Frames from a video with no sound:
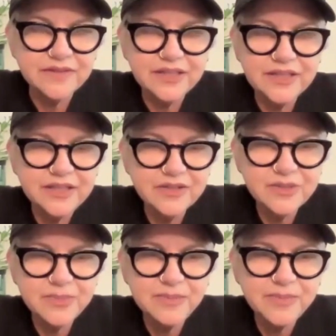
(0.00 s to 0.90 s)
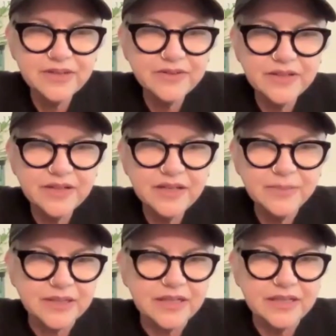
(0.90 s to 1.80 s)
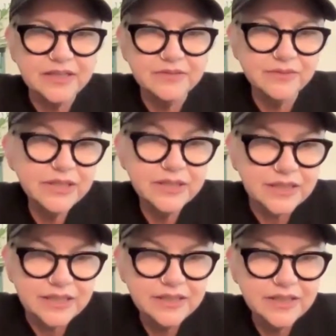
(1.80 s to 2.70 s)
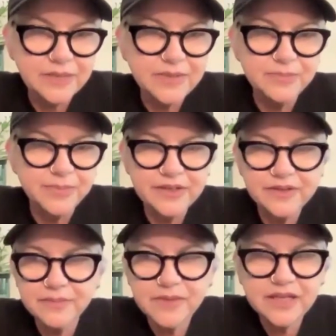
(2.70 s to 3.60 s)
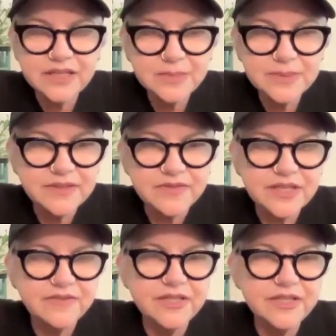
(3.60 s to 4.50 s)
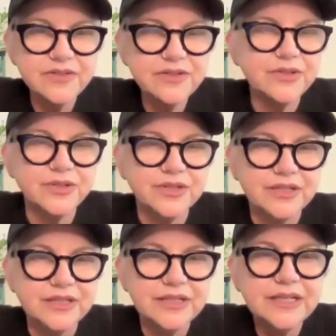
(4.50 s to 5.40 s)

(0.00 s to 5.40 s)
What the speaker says: He knows me better than anybody, really. I mean, better than my husband of 7 years could.